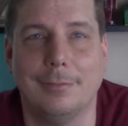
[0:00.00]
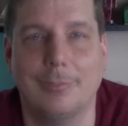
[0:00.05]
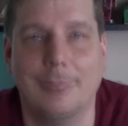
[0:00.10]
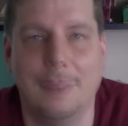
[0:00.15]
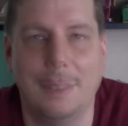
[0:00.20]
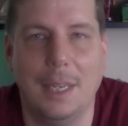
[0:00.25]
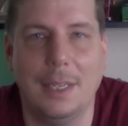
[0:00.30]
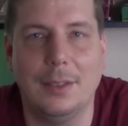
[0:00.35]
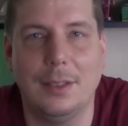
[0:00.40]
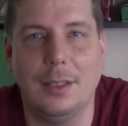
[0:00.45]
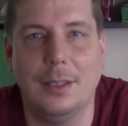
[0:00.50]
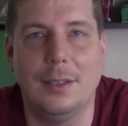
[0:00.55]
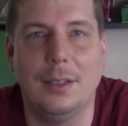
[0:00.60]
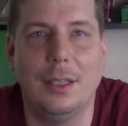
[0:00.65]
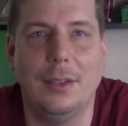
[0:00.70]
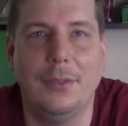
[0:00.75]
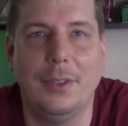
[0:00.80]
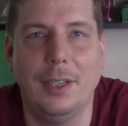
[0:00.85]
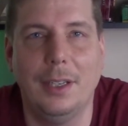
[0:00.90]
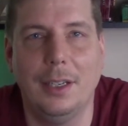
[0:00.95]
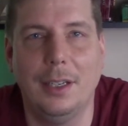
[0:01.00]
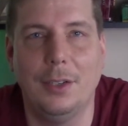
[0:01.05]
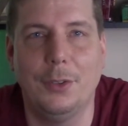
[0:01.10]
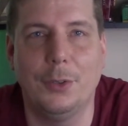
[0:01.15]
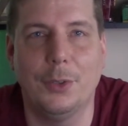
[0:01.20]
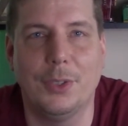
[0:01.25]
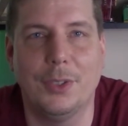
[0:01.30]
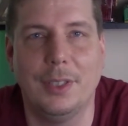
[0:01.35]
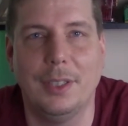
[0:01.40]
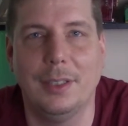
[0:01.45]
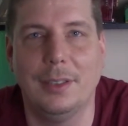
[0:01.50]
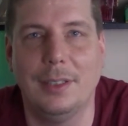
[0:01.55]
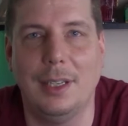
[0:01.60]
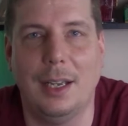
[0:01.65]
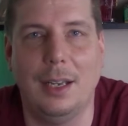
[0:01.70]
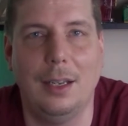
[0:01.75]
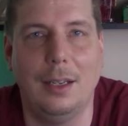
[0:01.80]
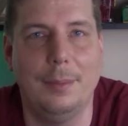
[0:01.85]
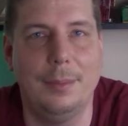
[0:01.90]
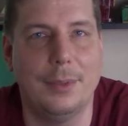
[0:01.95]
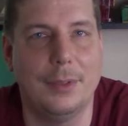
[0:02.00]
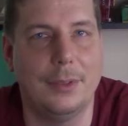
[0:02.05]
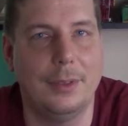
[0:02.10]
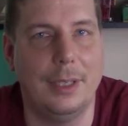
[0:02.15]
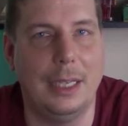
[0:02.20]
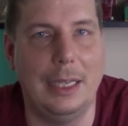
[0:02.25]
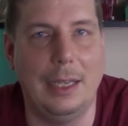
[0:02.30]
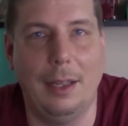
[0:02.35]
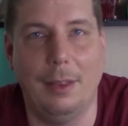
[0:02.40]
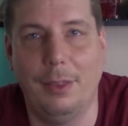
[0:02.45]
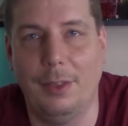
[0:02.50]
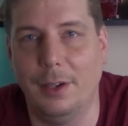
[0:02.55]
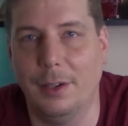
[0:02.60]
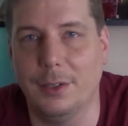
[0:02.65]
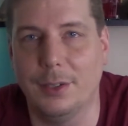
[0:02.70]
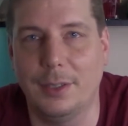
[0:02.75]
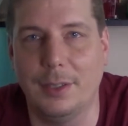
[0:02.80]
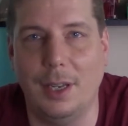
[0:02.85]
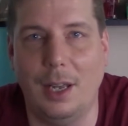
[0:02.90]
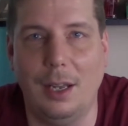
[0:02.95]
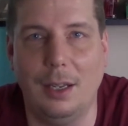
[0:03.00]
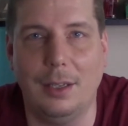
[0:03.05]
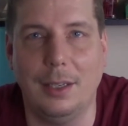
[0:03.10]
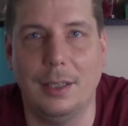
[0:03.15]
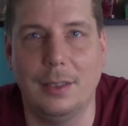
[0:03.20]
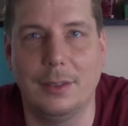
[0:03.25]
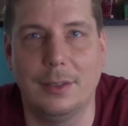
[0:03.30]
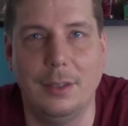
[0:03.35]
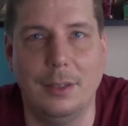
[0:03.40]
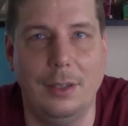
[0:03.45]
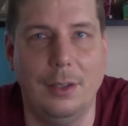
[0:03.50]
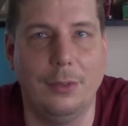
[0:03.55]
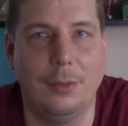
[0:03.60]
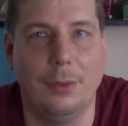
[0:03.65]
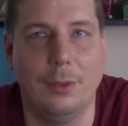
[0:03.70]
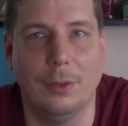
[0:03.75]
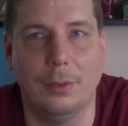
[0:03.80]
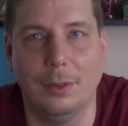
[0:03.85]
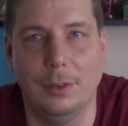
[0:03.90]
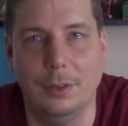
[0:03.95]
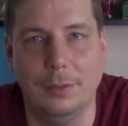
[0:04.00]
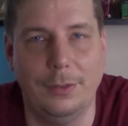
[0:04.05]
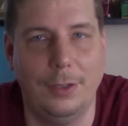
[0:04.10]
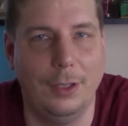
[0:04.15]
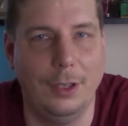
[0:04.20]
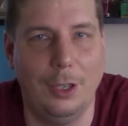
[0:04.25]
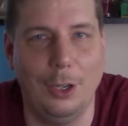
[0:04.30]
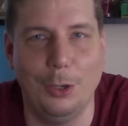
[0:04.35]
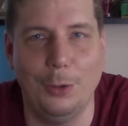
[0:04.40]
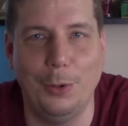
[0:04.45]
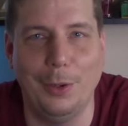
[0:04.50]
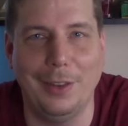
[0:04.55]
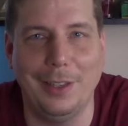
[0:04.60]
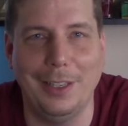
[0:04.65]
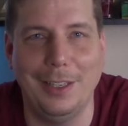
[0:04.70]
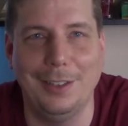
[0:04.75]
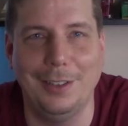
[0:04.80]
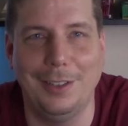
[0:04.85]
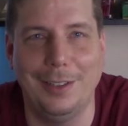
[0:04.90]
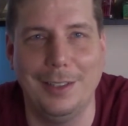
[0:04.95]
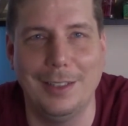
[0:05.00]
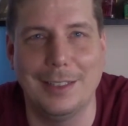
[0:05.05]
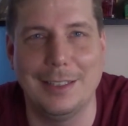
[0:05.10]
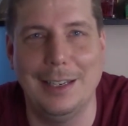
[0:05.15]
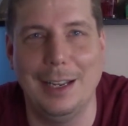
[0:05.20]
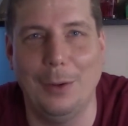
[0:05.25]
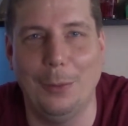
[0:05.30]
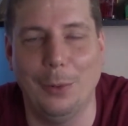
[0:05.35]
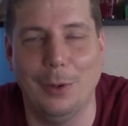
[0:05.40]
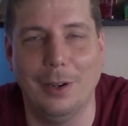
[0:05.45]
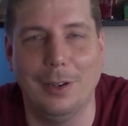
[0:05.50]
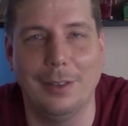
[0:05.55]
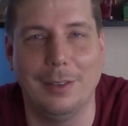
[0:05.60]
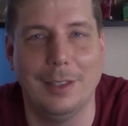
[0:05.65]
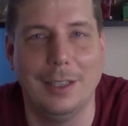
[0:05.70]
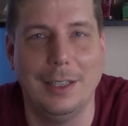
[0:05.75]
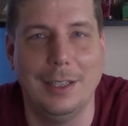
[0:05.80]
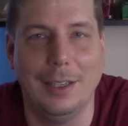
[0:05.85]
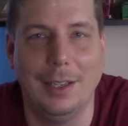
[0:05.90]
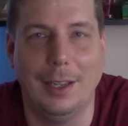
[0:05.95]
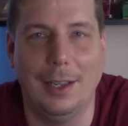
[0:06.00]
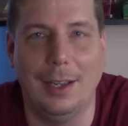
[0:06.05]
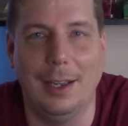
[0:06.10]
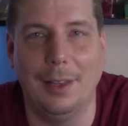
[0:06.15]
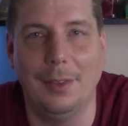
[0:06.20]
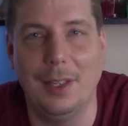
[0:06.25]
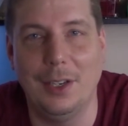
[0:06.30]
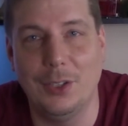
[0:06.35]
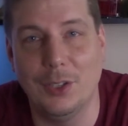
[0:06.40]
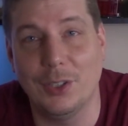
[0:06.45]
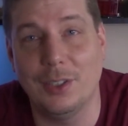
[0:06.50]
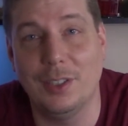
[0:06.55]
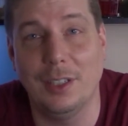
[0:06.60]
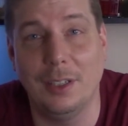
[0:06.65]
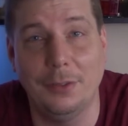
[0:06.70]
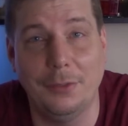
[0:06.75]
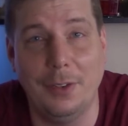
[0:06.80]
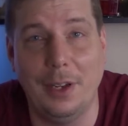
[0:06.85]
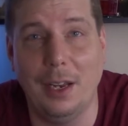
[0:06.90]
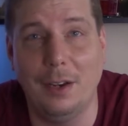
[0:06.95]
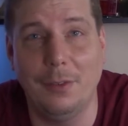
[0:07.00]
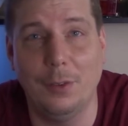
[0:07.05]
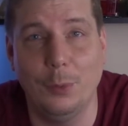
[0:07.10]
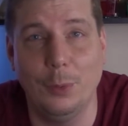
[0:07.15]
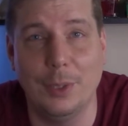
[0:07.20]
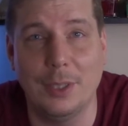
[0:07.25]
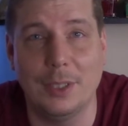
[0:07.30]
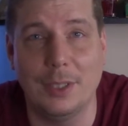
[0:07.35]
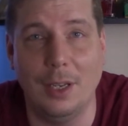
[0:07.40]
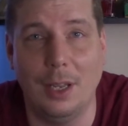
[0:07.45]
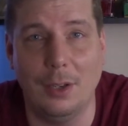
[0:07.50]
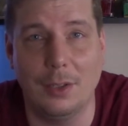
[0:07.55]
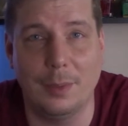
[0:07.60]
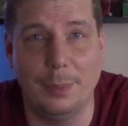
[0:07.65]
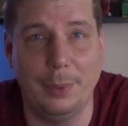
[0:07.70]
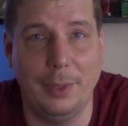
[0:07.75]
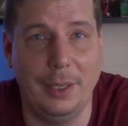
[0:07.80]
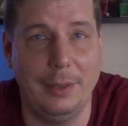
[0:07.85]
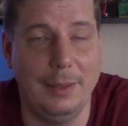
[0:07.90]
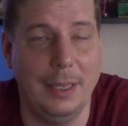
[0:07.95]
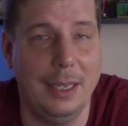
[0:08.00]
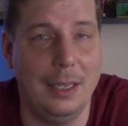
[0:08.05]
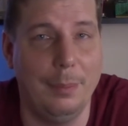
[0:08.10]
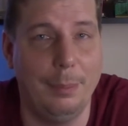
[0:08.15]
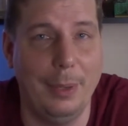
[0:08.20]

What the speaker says: Tesla's living in interesting times. Their stock has gone through the roof along with Elon's net worth. They just did a 5-for-1 stock split, and